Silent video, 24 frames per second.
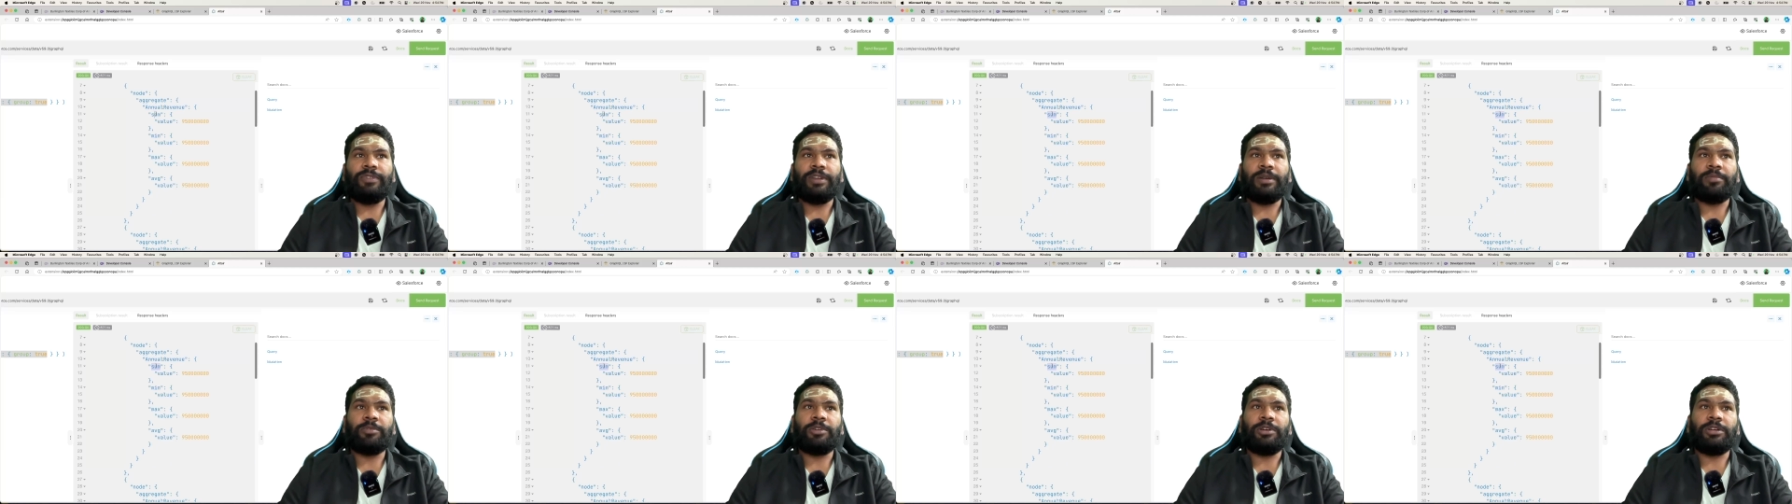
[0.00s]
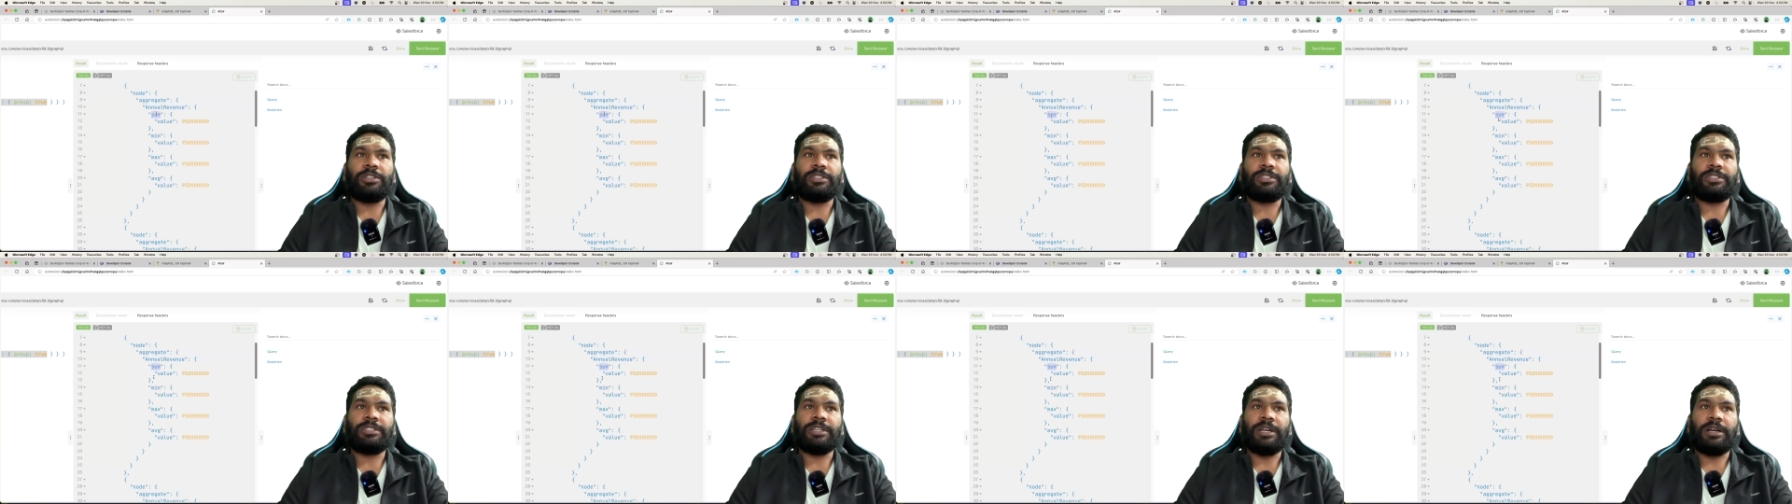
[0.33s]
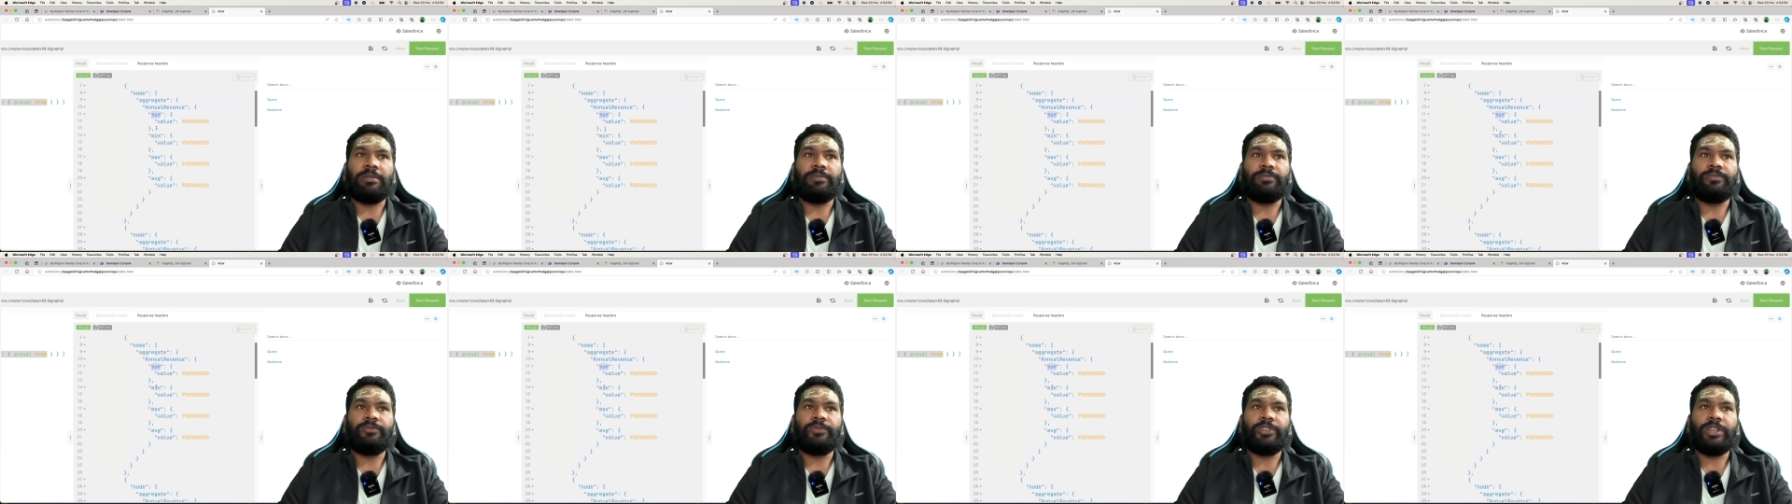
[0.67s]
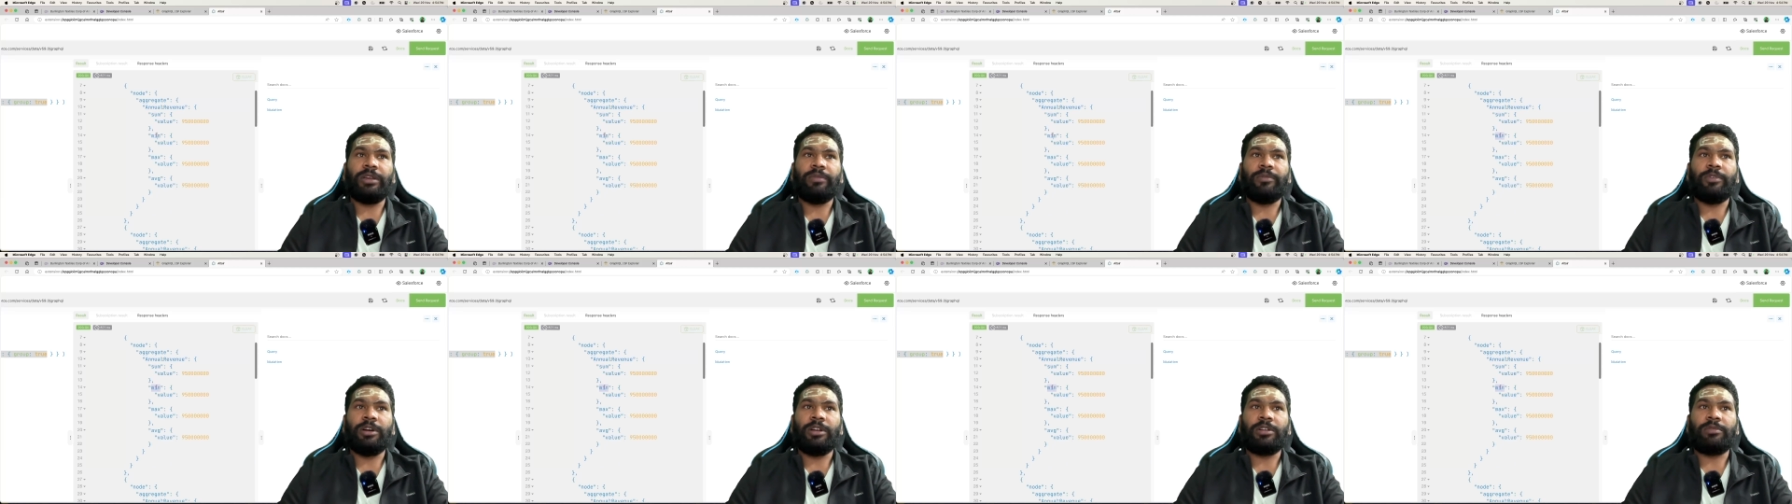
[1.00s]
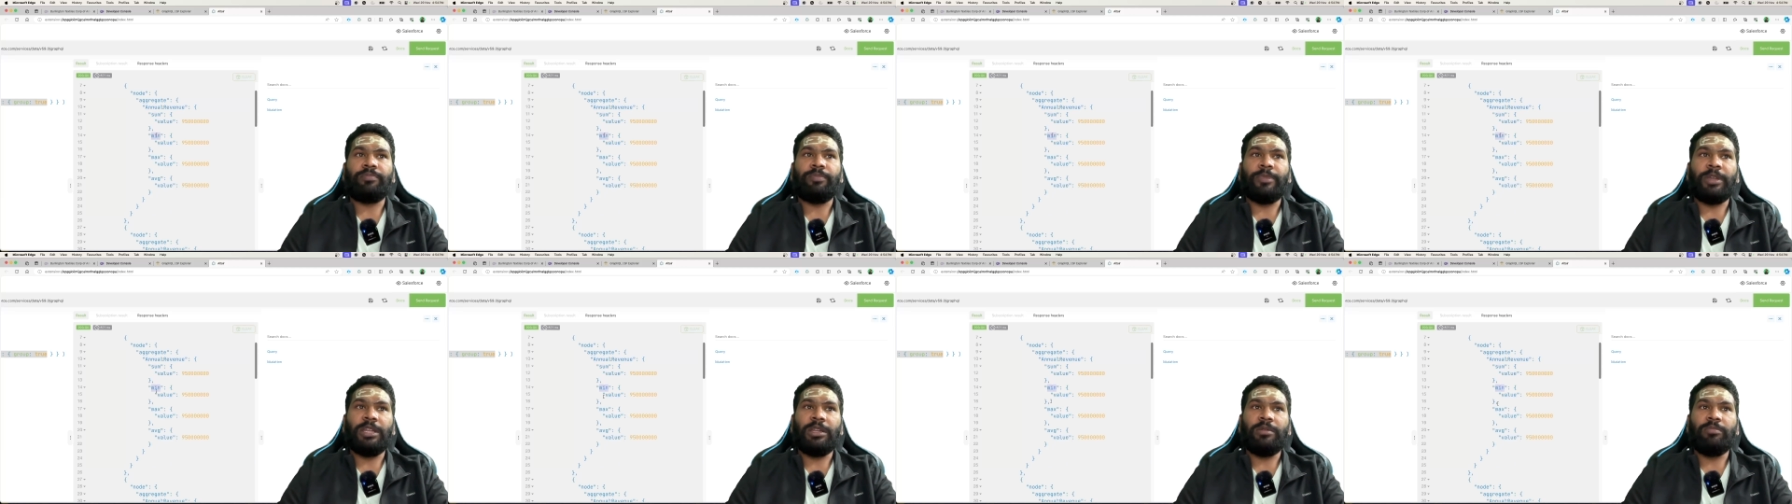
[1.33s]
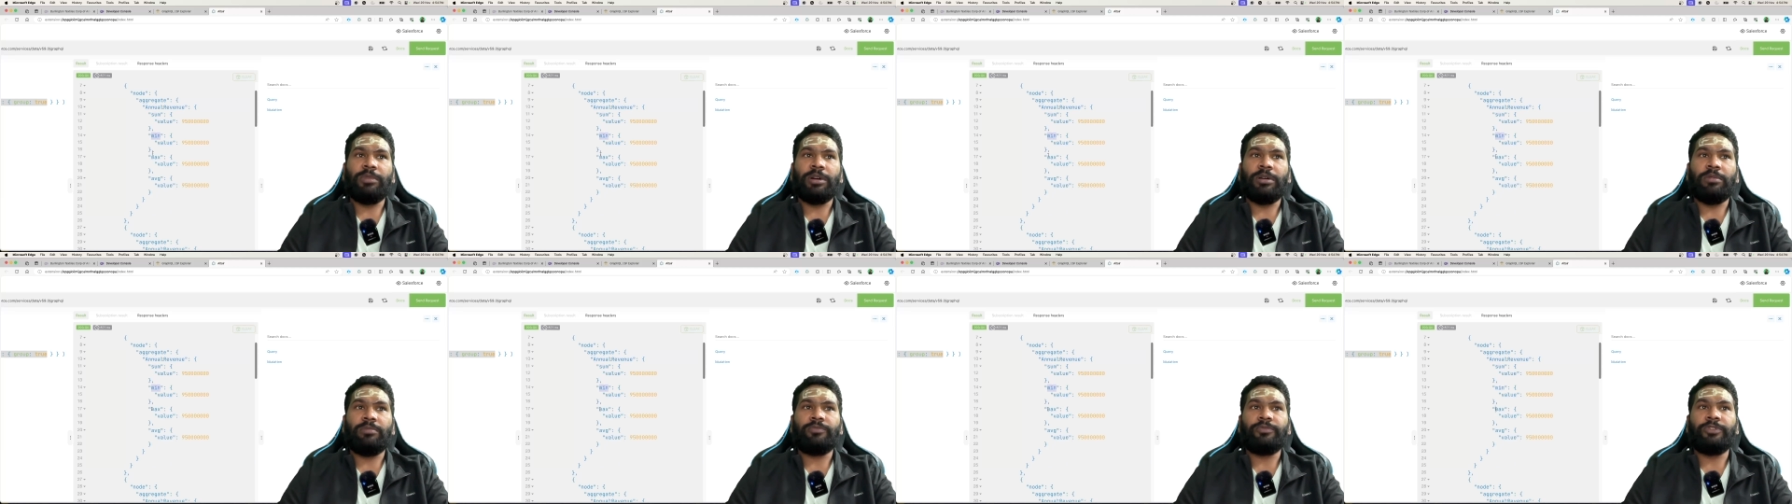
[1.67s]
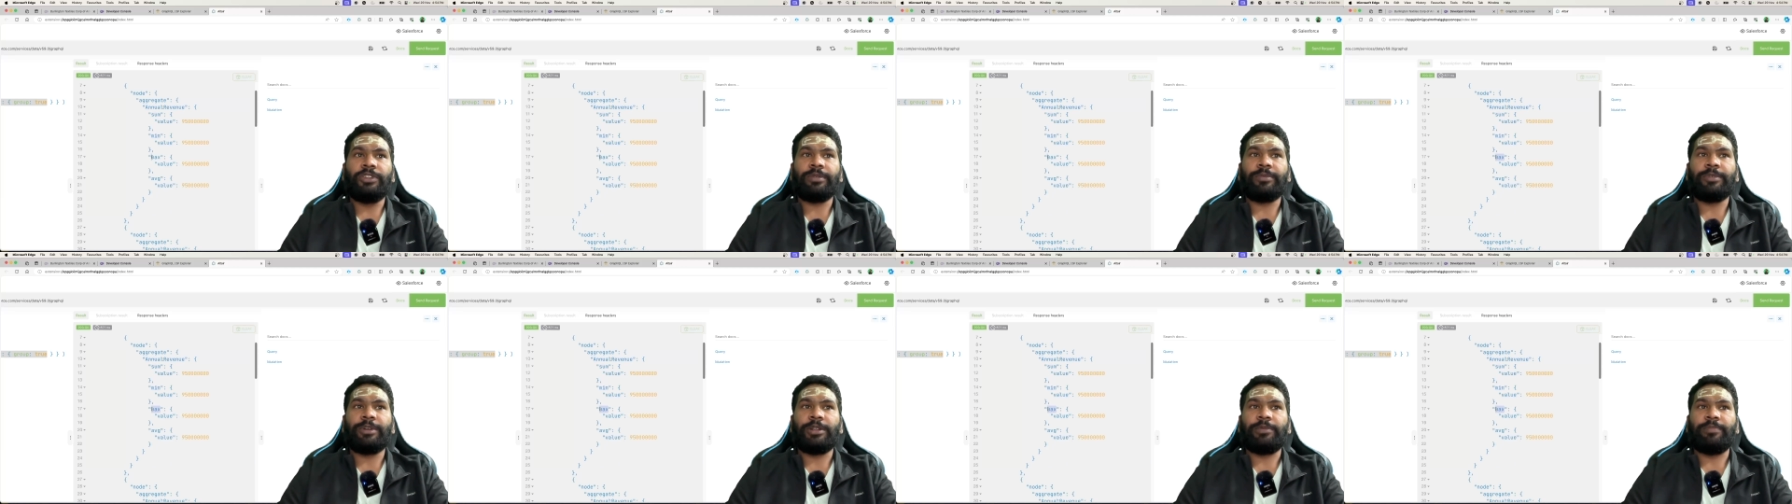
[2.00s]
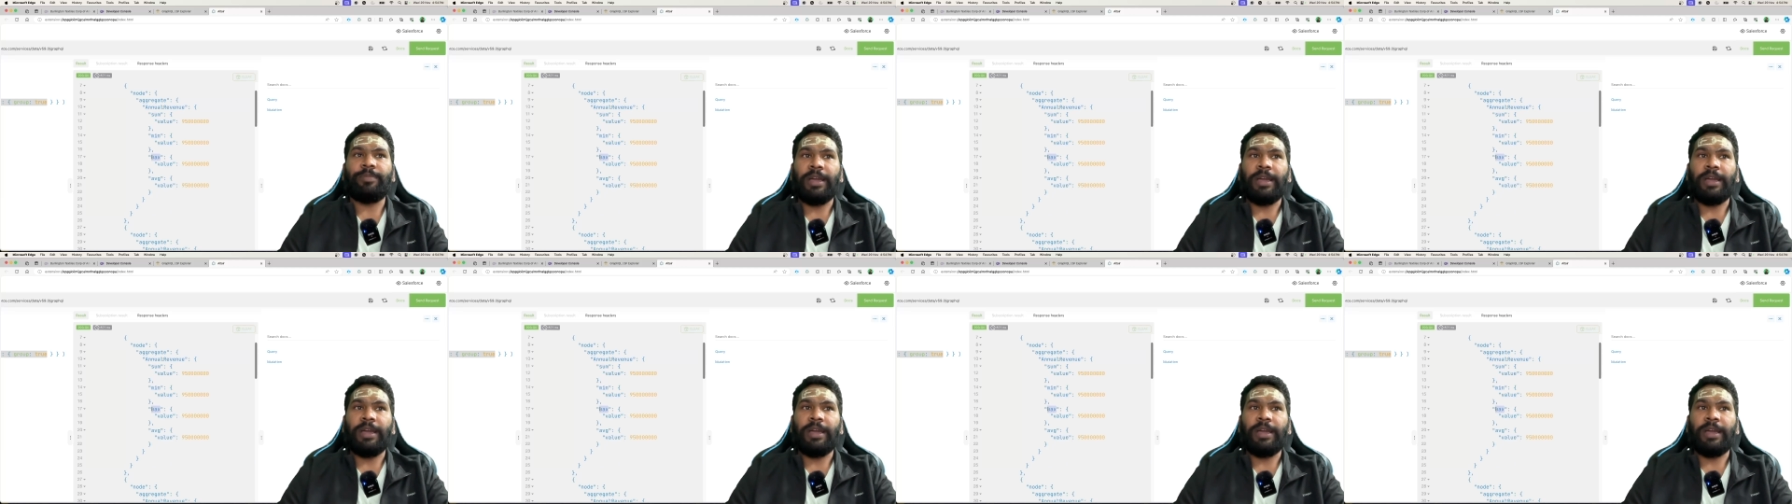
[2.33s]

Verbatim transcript: have got sum we have got minimum we have got